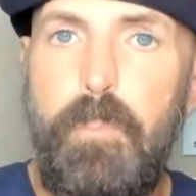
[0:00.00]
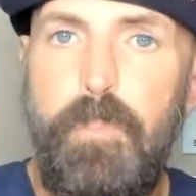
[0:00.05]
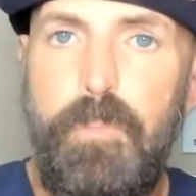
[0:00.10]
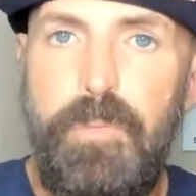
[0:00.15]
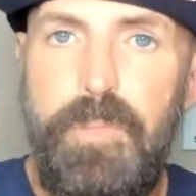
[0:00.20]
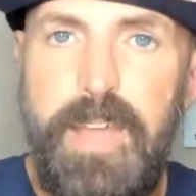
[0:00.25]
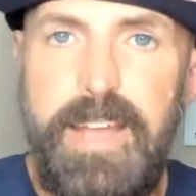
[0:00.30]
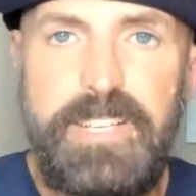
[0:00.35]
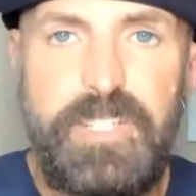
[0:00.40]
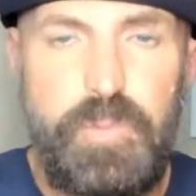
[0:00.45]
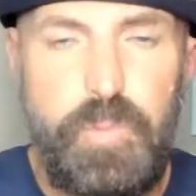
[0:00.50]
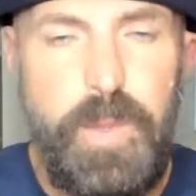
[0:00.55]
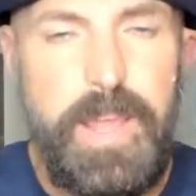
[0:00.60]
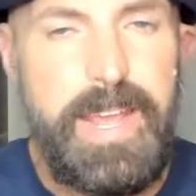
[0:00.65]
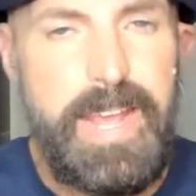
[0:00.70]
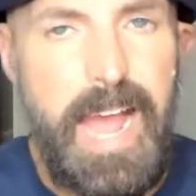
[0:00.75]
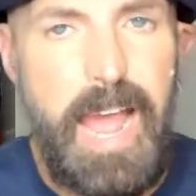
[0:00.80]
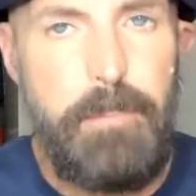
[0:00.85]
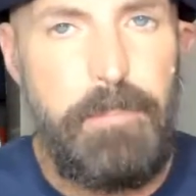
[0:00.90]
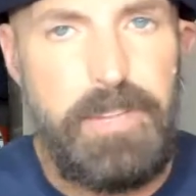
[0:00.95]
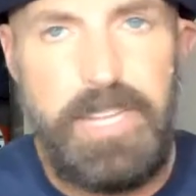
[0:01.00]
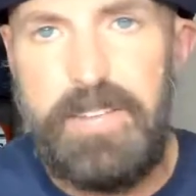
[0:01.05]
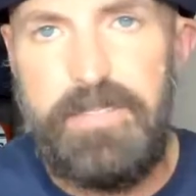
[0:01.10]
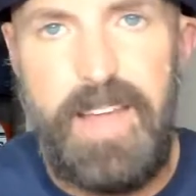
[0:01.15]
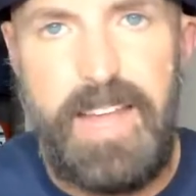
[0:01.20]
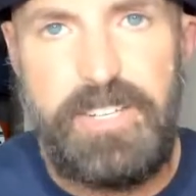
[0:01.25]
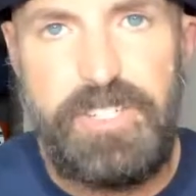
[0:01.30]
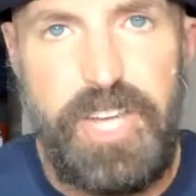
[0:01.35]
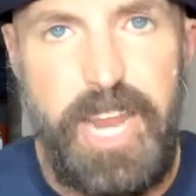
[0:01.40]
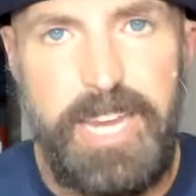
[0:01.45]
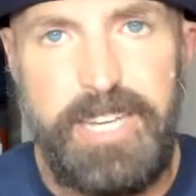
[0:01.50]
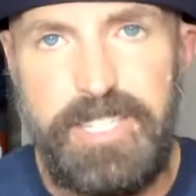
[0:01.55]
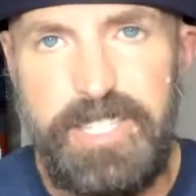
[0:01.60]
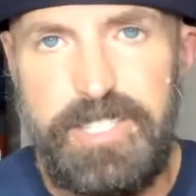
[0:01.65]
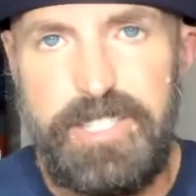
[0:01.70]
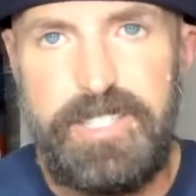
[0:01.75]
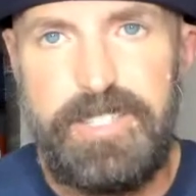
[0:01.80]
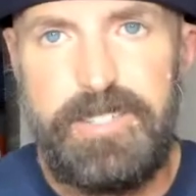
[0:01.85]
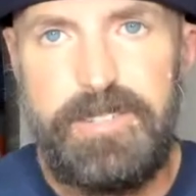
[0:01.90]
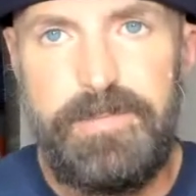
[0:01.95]
This week, I believe that
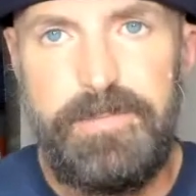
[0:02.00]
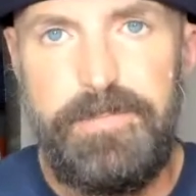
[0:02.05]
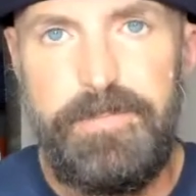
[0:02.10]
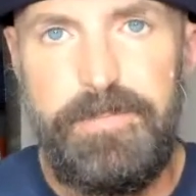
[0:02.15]
changes.